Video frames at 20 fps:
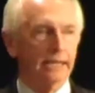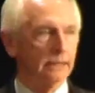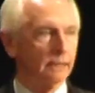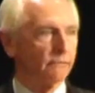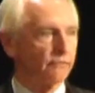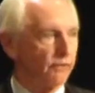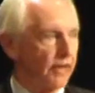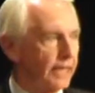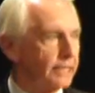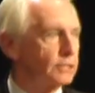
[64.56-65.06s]
and the
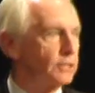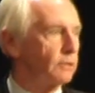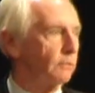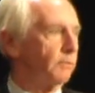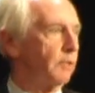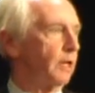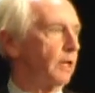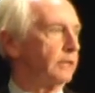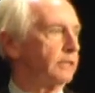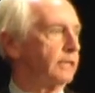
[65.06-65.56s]

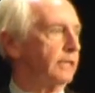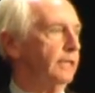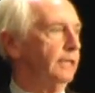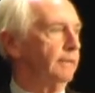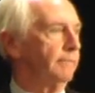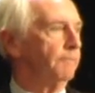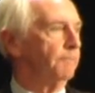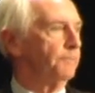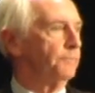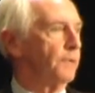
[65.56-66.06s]
flexibility
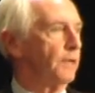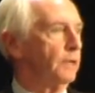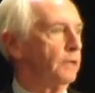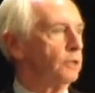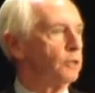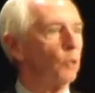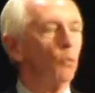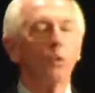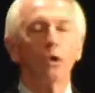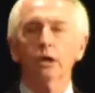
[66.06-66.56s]

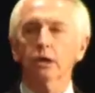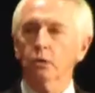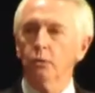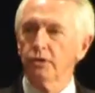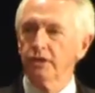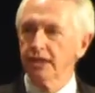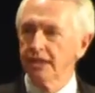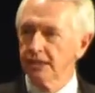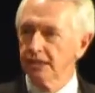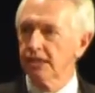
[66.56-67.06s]
to work
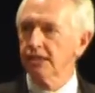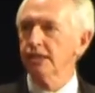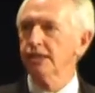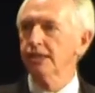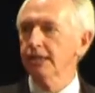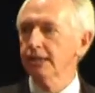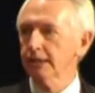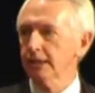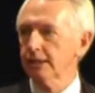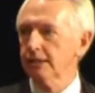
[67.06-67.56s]
with
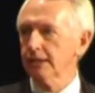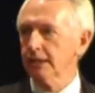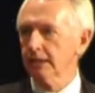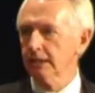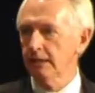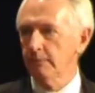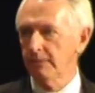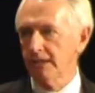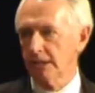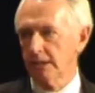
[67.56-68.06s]
existing
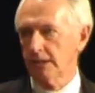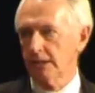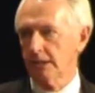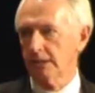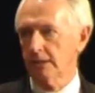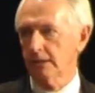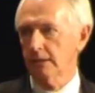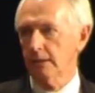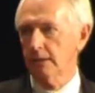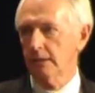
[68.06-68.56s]
Kentucky
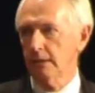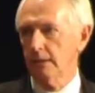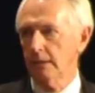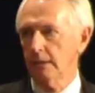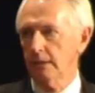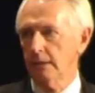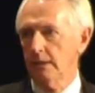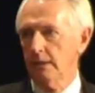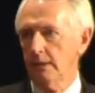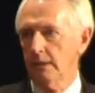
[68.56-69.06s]
business.
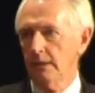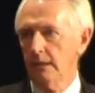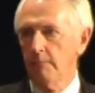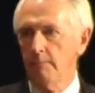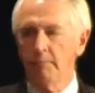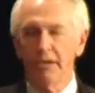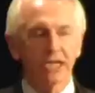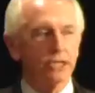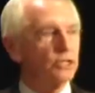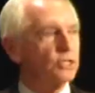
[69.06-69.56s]

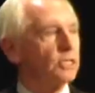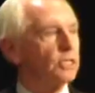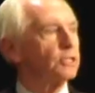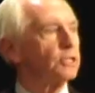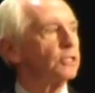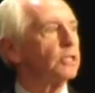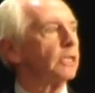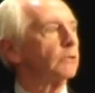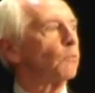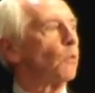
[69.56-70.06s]
Business
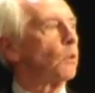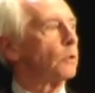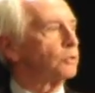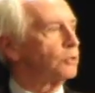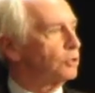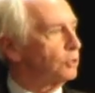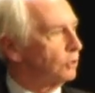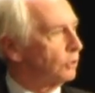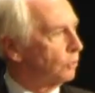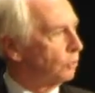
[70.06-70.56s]
that
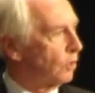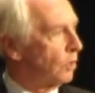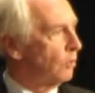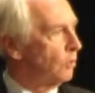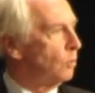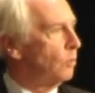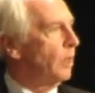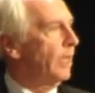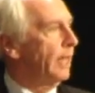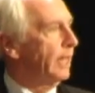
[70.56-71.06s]
wants to
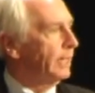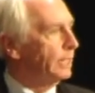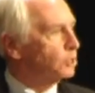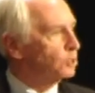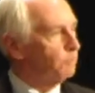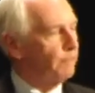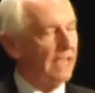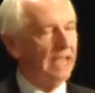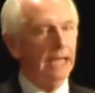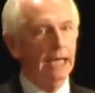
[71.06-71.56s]
grow and
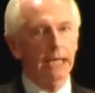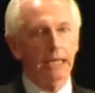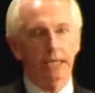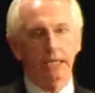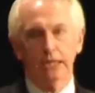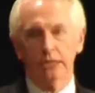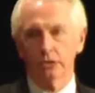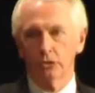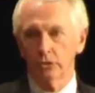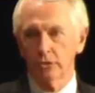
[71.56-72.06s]
expand
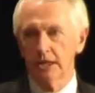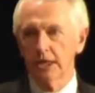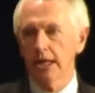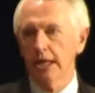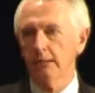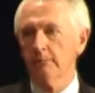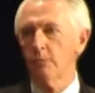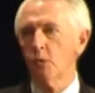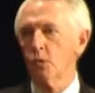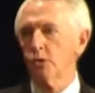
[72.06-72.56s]
and
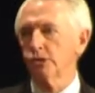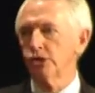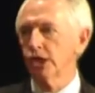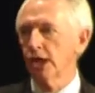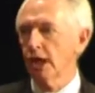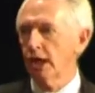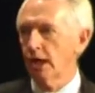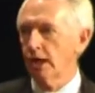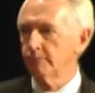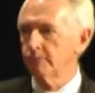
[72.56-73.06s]
create more
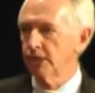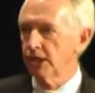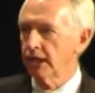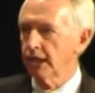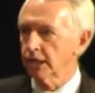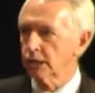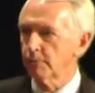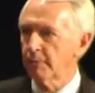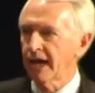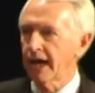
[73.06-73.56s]
jobs and
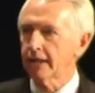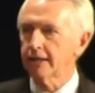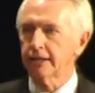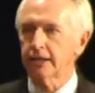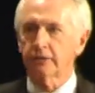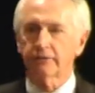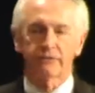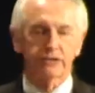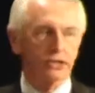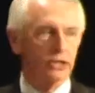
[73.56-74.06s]
expand
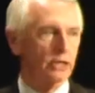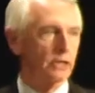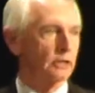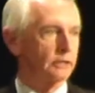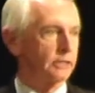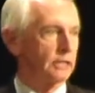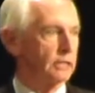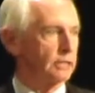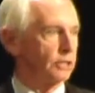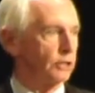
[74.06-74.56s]
their
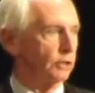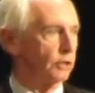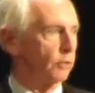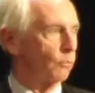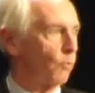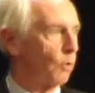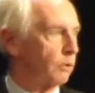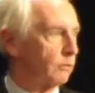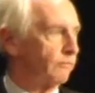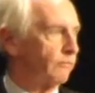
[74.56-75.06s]
facilities and their
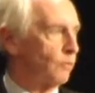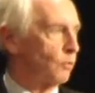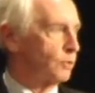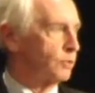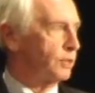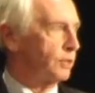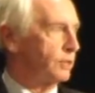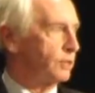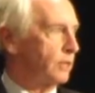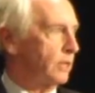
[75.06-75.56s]

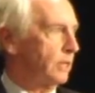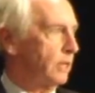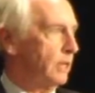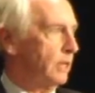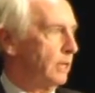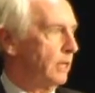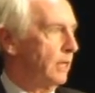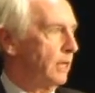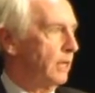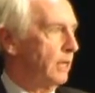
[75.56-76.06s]
workforces.
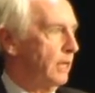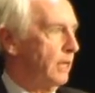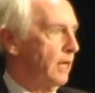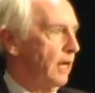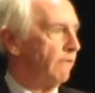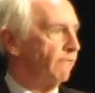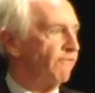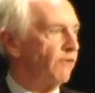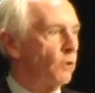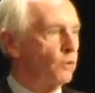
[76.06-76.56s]

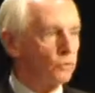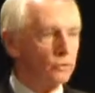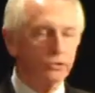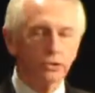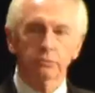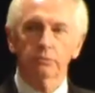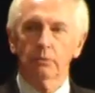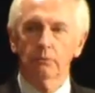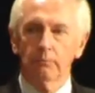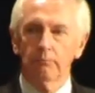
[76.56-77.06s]
And
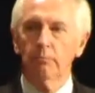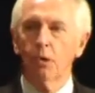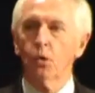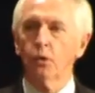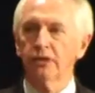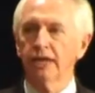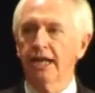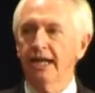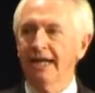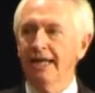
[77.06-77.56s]
folks,
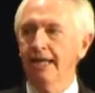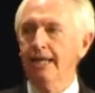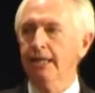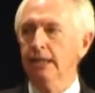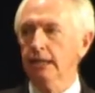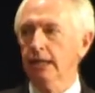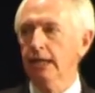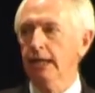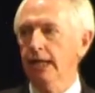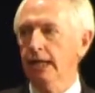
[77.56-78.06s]
more than
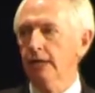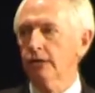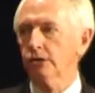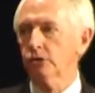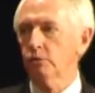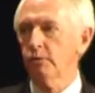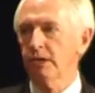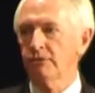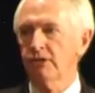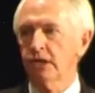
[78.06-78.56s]
anything
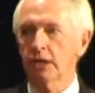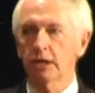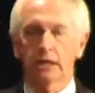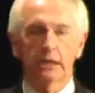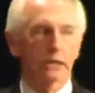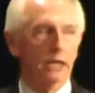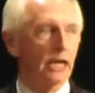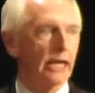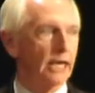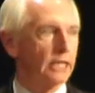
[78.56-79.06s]
else we've done
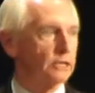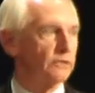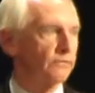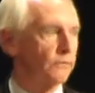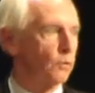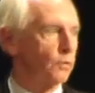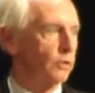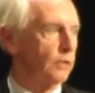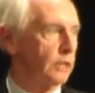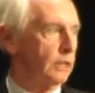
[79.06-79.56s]
in the last
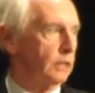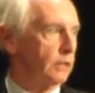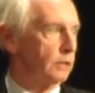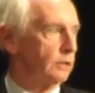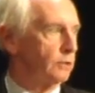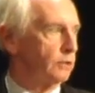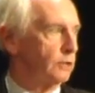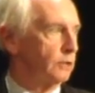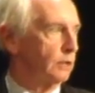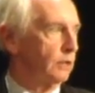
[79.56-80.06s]
4
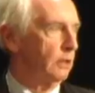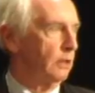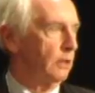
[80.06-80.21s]
years,